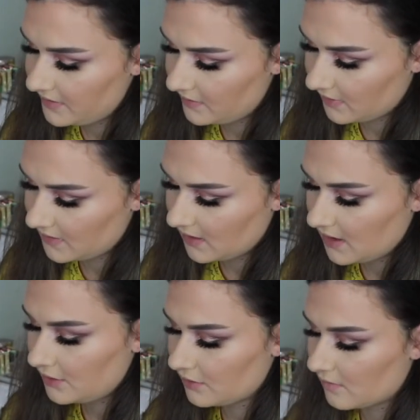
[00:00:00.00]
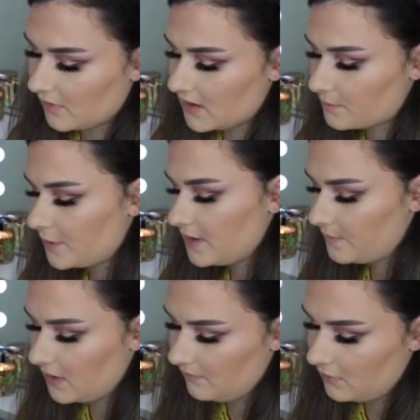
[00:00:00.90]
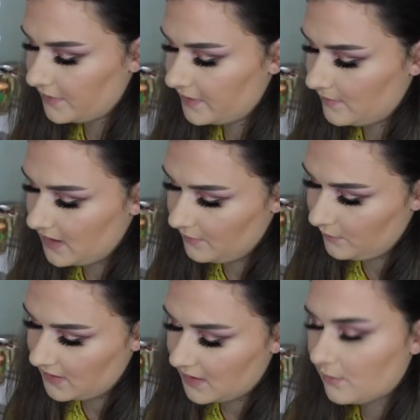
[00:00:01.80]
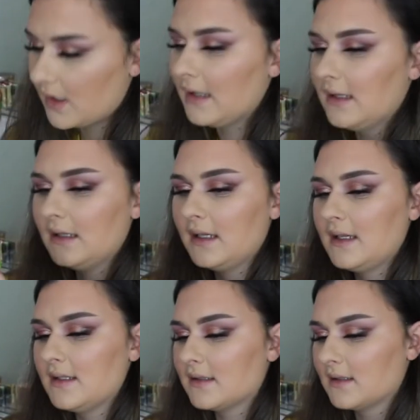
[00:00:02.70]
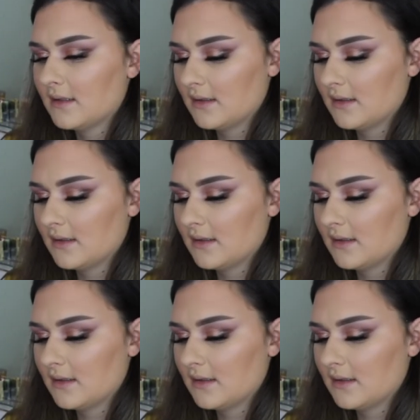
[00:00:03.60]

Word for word: So once again, sugared raspberries, plum blossom, and winter white lilies.